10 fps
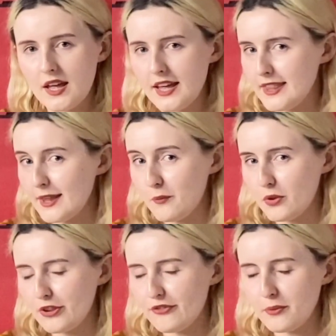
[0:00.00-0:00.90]
He then
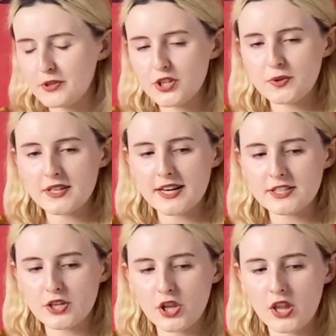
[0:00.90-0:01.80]
won the Formula 2
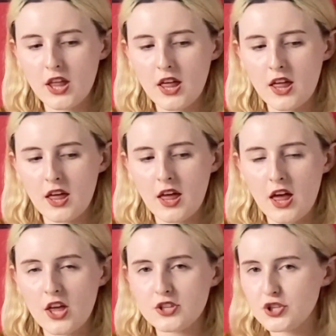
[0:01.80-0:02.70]
title.
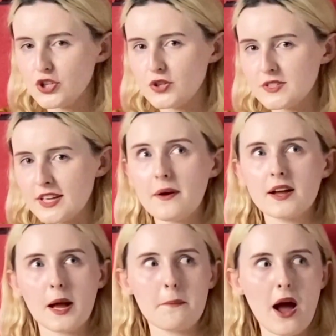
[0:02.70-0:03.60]
Sergio
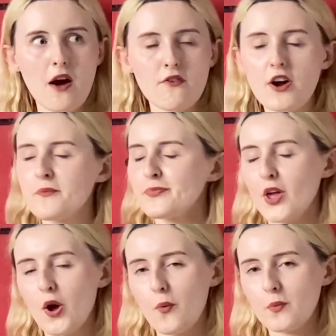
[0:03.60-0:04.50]
Camara
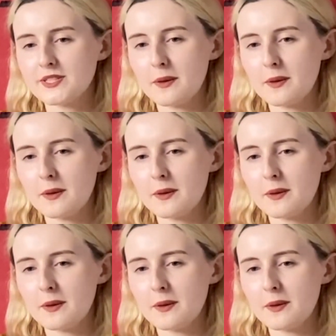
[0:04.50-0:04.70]
was